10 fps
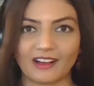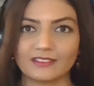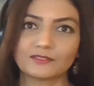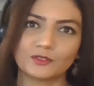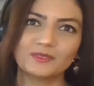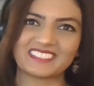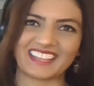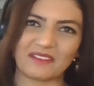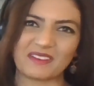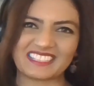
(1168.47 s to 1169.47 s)
I look forward to
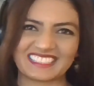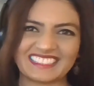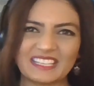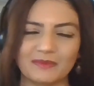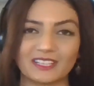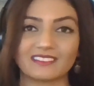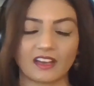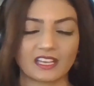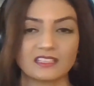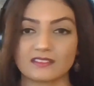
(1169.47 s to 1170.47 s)
that basically. But
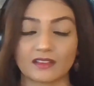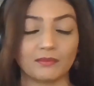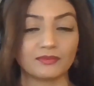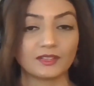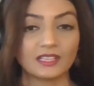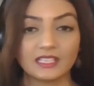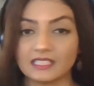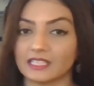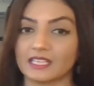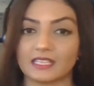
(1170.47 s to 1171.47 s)
he's
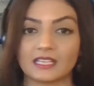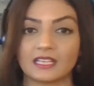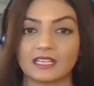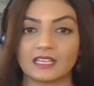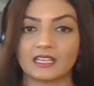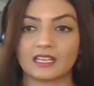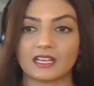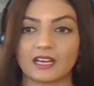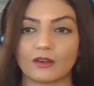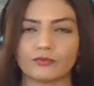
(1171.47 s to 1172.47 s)
completely
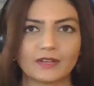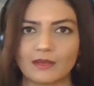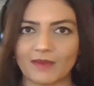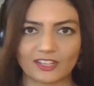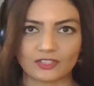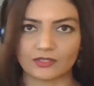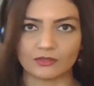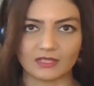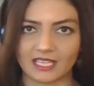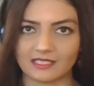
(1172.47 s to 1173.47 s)
reimagined
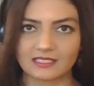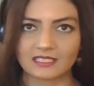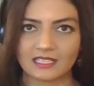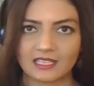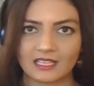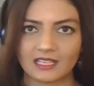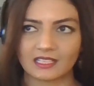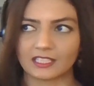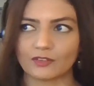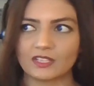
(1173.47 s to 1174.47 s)
who he is,
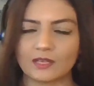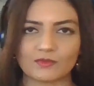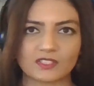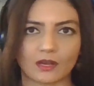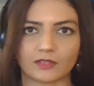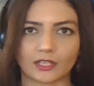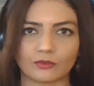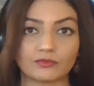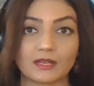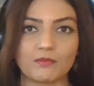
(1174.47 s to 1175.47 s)
given himself
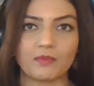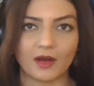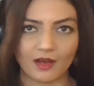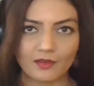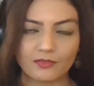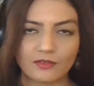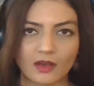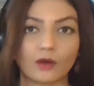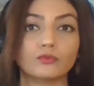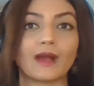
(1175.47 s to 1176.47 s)
like a rebirth
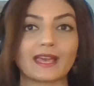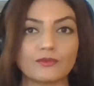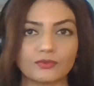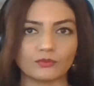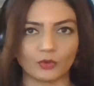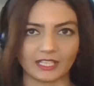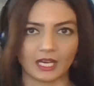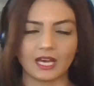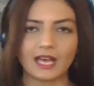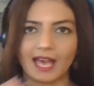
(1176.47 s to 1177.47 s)
away from
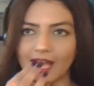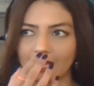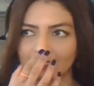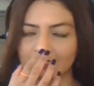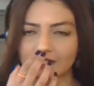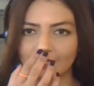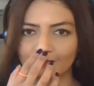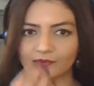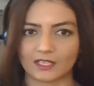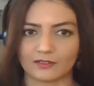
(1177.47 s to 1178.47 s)
Winner, and
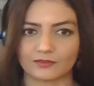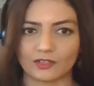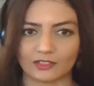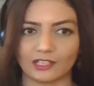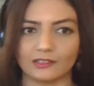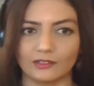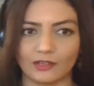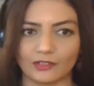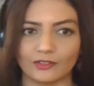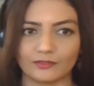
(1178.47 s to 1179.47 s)
got a
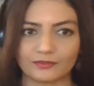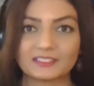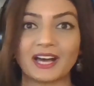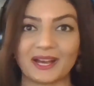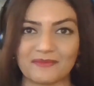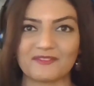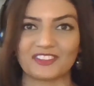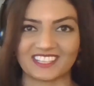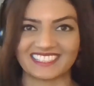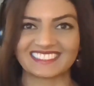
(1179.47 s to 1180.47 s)
lot of time
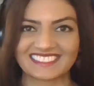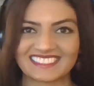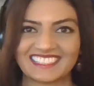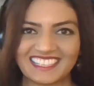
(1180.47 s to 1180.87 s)
for this.